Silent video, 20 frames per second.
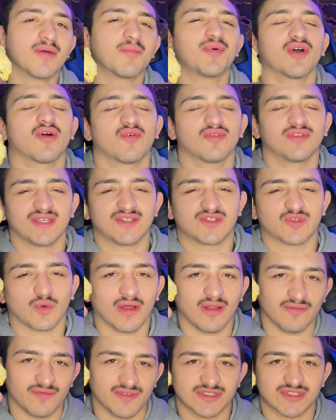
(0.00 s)
but only
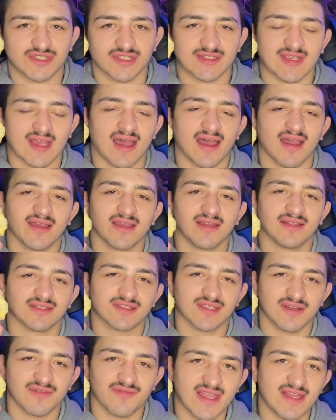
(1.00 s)
twelve inches high
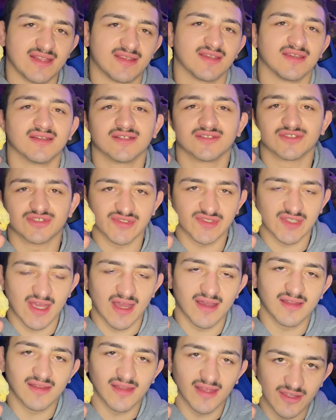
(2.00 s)
instead of eighteen inches
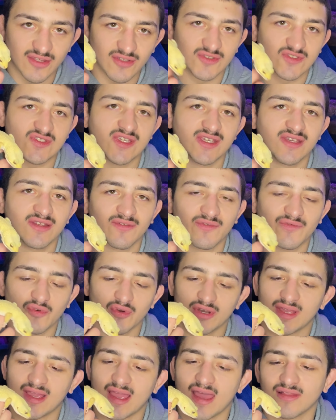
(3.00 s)
high like you'll see in a
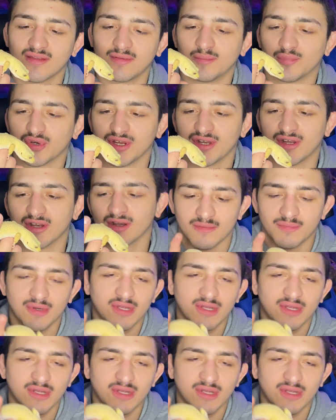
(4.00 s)
forty gallon breeder.